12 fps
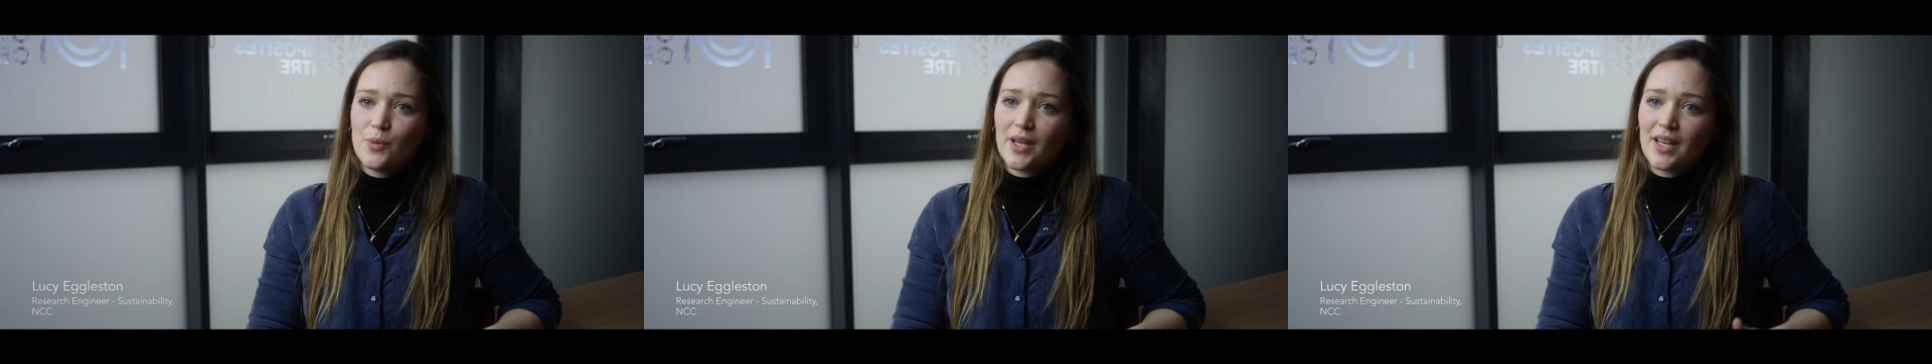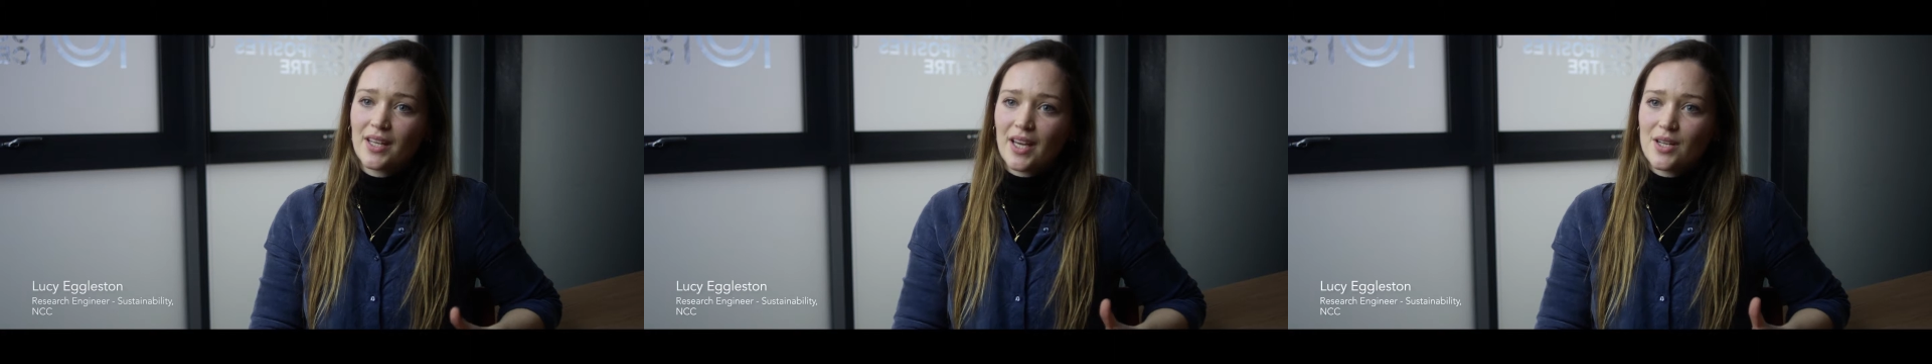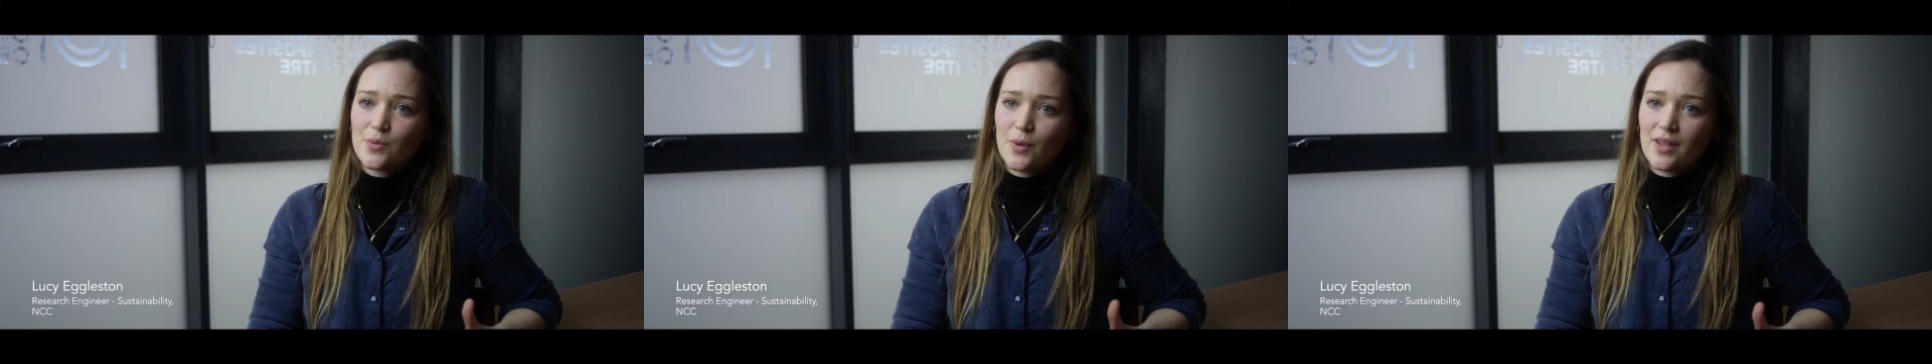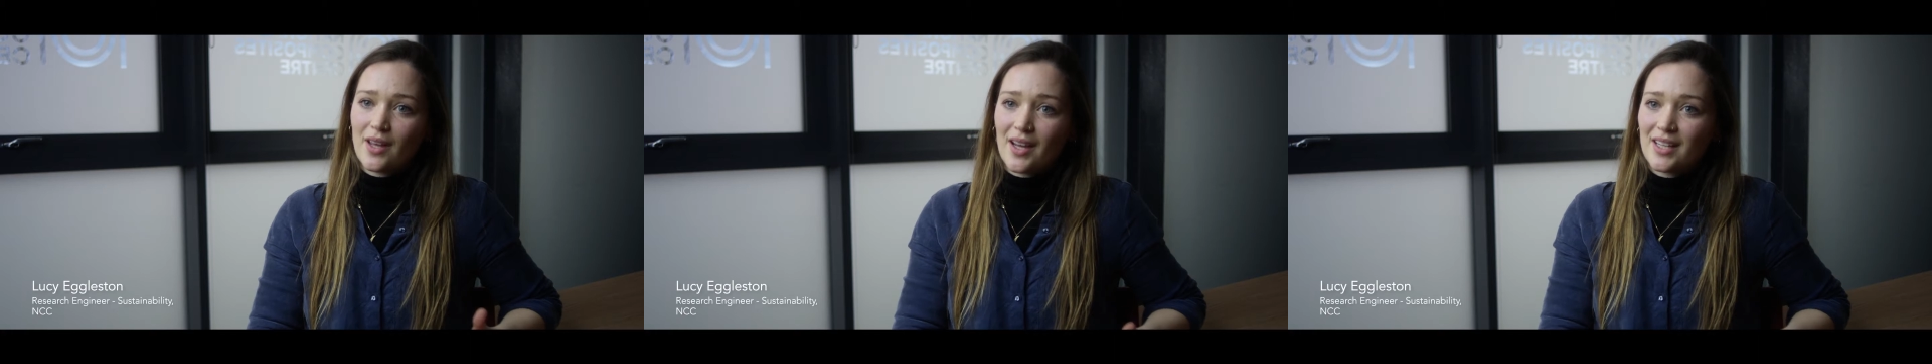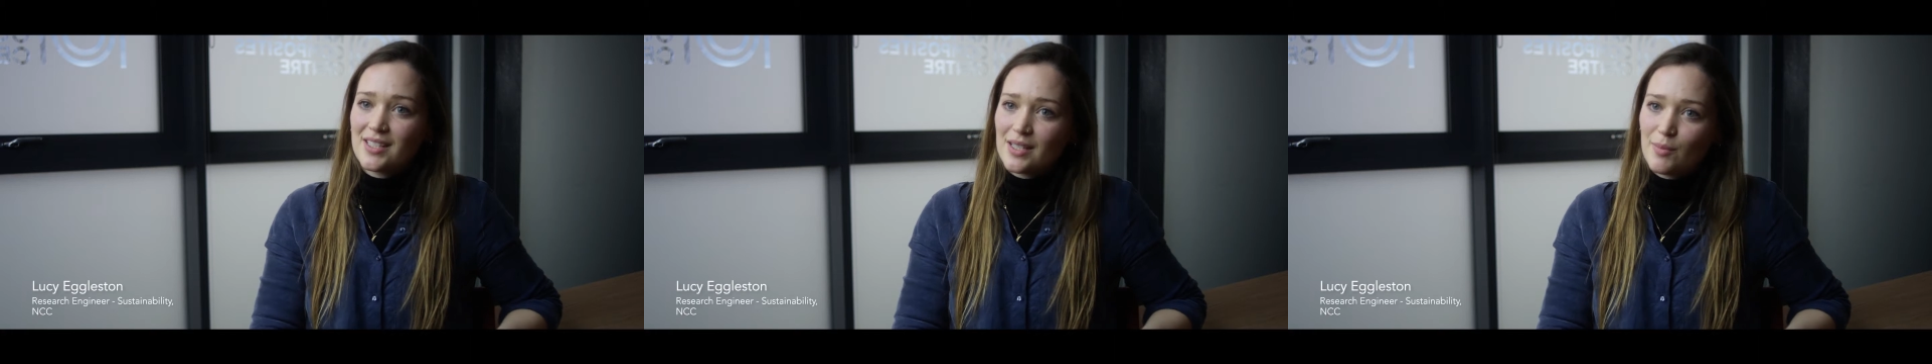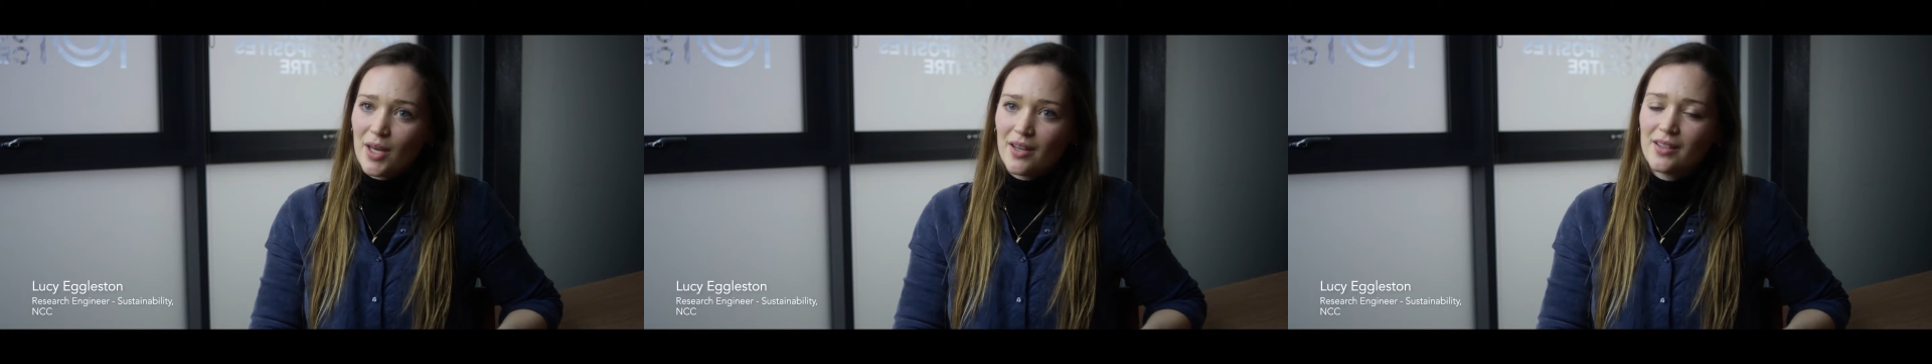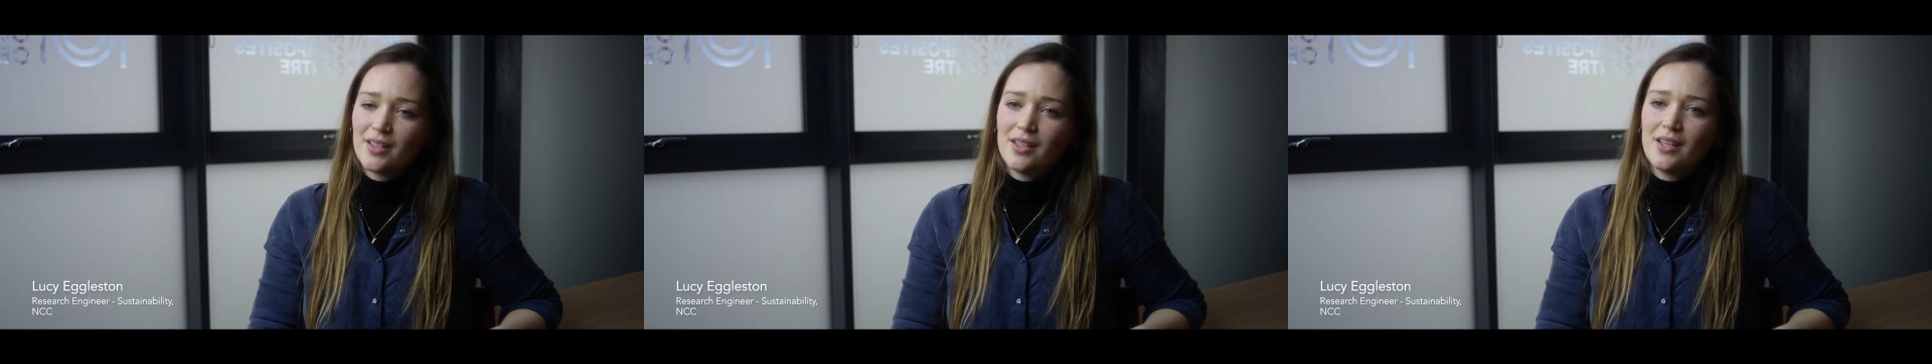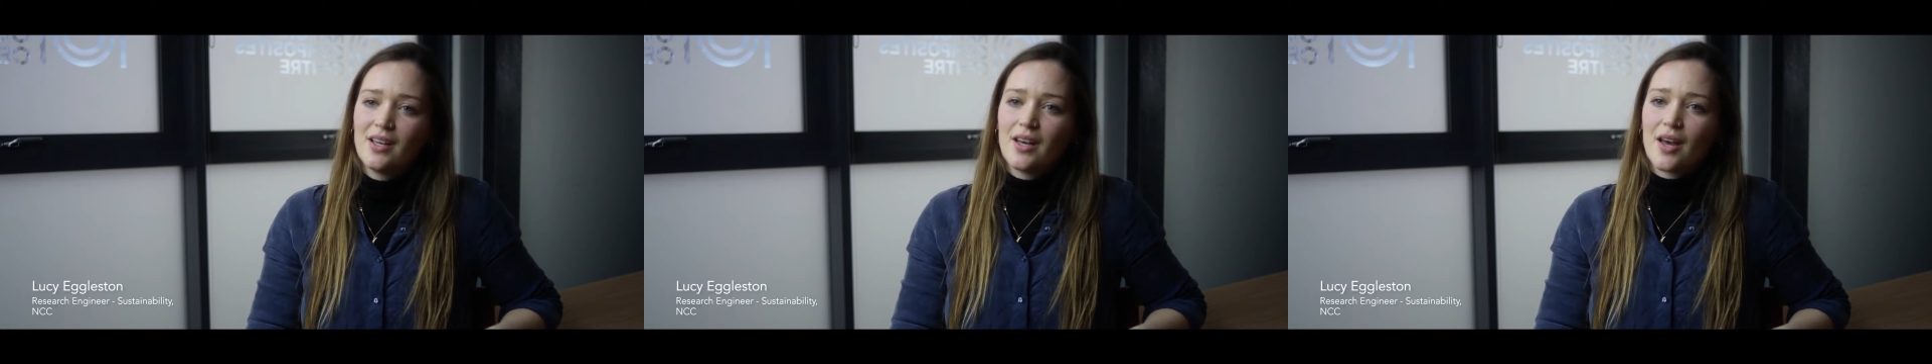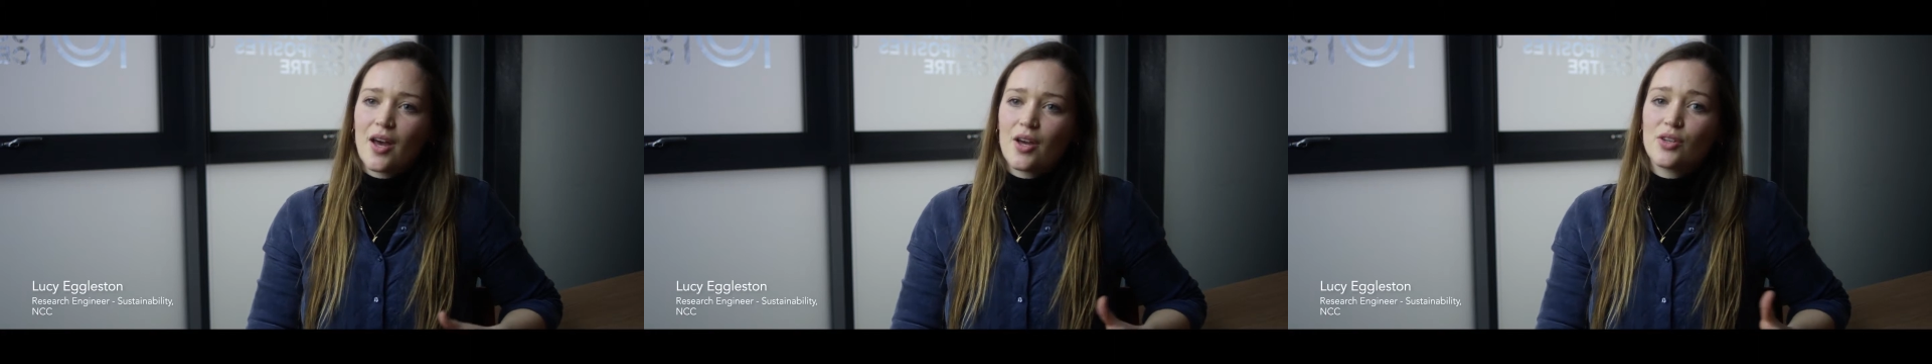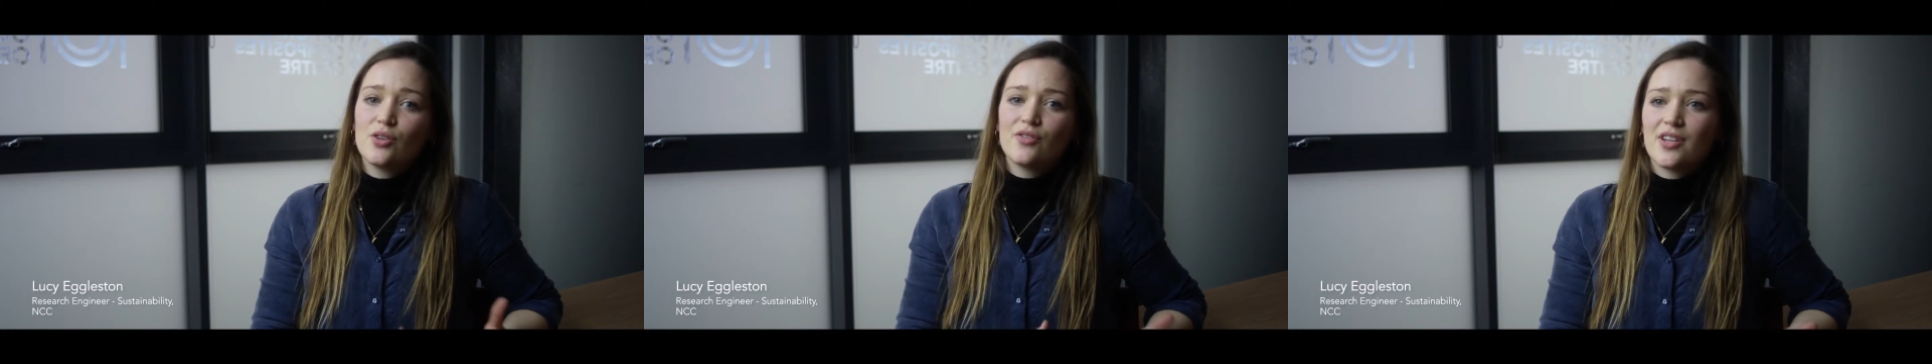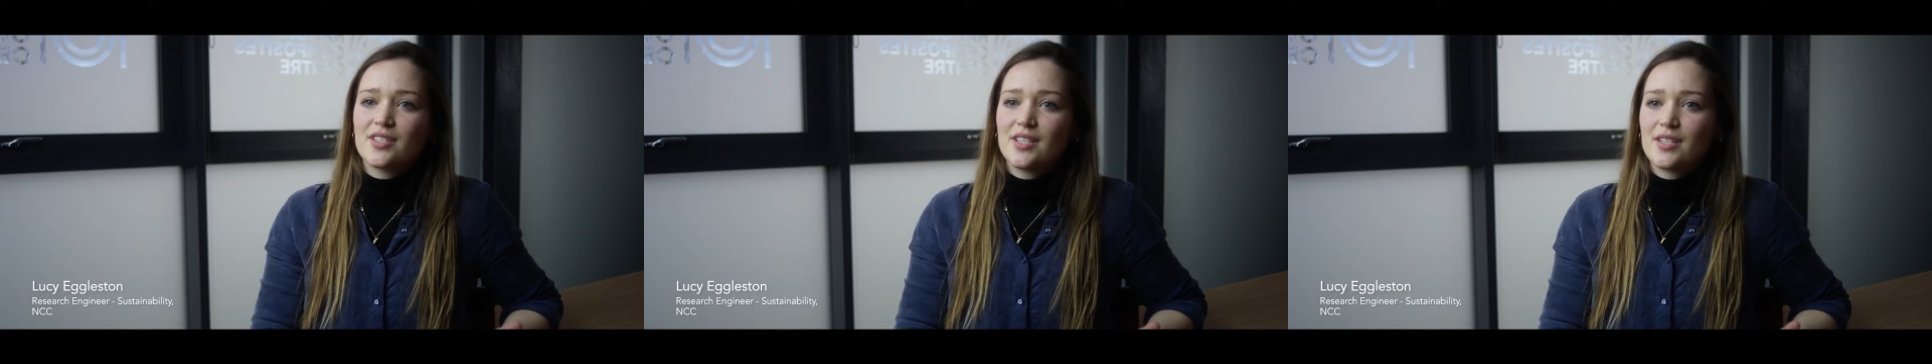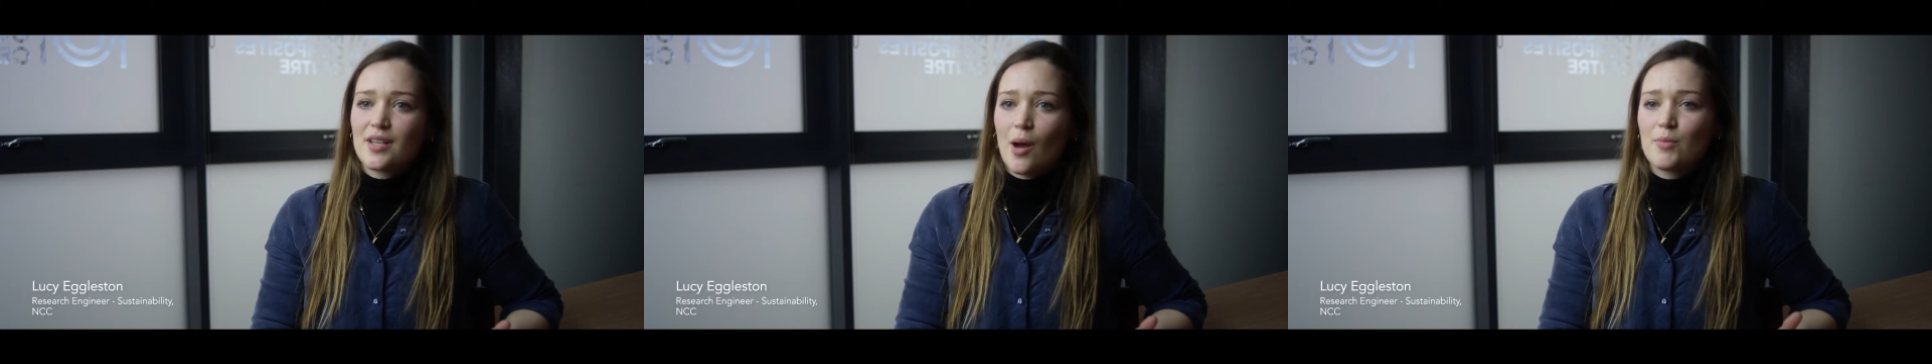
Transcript: we engage with academia. Universities